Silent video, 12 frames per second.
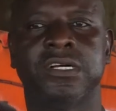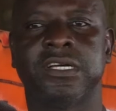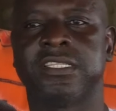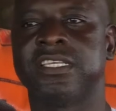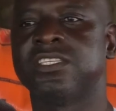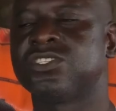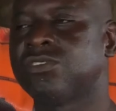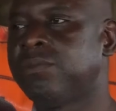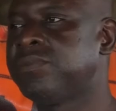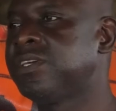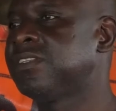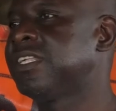it is
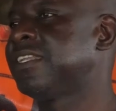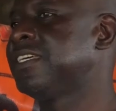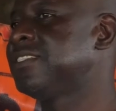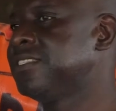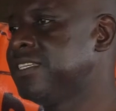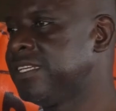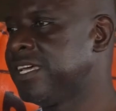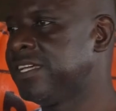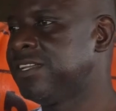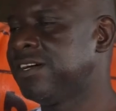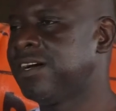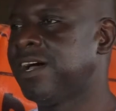something that is needed,
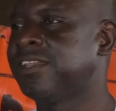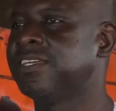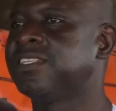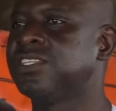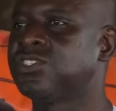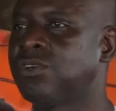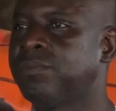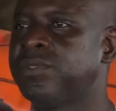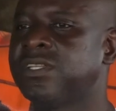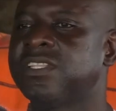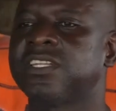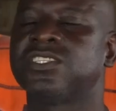and it is
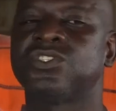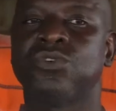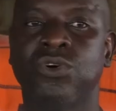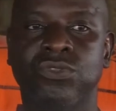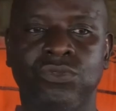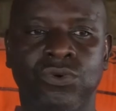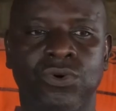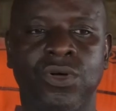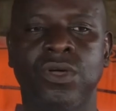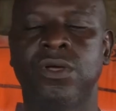something that is going to,